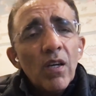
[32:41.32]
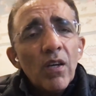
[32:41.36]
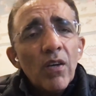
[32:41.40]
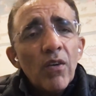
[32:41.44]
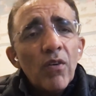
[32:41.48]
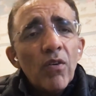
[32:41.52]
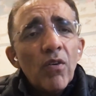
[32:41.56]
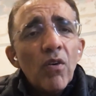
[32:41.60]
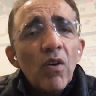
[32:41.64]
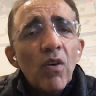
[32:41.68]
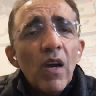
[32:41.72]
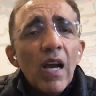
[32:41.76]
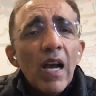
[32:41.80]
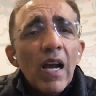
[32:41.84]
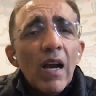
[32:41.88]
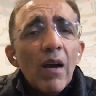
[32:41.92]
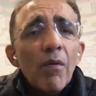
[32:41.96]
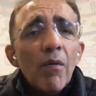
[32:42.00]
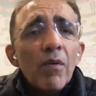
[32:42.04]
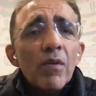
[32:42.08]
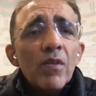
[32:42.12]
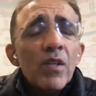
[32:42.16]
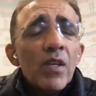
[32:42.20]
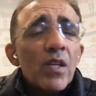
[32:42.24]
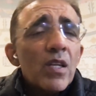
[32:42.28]
You know,
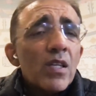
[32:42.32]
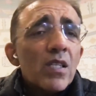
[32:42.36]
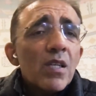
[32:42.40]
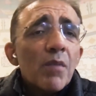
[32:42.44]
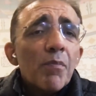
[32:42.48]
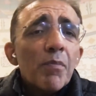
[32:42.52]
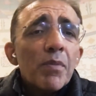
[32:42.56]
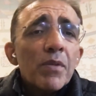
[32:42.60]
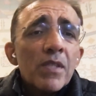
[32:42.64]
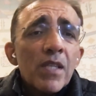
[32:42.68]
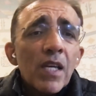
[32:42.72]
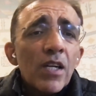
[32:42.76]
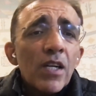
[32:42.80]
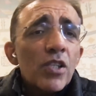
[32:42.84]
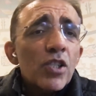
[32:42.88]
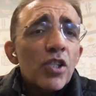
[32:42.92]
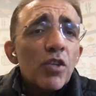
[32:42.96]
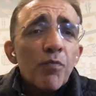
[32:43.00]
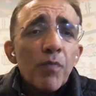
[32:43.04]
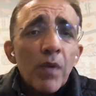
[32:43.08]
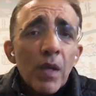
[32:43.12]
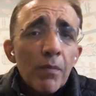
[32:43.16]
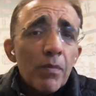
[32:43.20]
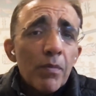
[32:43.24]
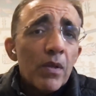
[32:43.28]
there is a percentage
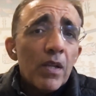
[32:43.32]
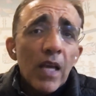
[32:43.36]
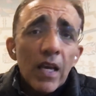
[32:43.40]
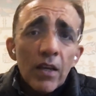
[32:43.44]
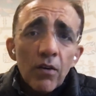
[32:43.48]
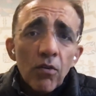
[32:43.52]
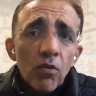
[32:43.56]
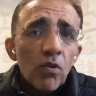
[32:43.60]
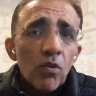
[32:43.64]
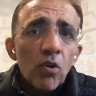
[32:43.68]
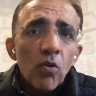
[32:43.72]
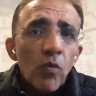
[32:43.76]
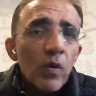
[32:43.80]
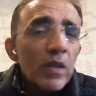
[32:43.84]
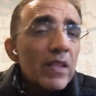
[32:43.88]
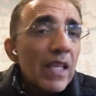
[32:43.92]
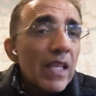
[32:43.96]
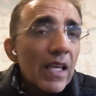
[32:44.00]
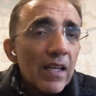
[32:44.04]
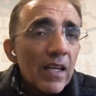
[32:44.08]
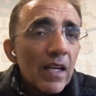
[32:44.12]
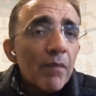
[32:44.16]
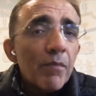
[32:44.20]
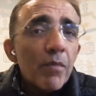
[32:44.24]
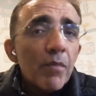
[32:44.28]
of people, I don't know what
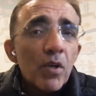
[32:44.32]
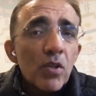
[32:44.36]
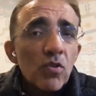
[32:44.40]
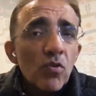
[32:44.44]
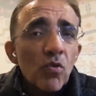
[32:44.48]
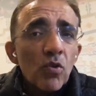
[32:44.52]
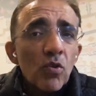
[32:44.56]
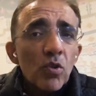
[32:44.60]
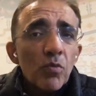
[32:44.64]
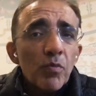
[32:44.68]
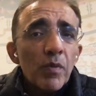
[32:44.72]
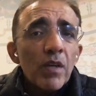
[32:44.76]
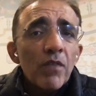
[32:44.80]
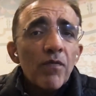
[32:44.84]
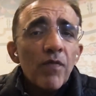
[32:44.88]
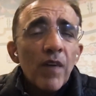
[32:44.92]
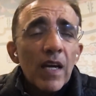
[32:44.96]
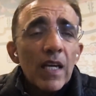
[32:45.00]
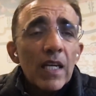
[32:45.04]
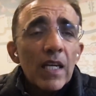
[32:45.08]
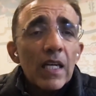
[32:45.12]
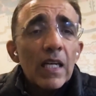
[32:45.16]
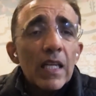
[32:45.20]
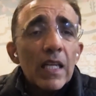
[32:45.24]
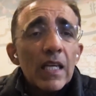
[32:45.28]
that number is going to be
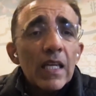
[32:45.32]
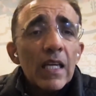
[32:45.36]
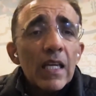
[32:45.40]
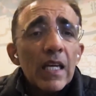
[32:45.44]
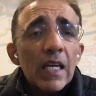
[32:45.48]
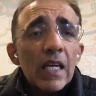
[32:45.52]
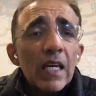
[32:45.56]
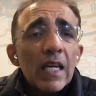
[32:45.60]
finally,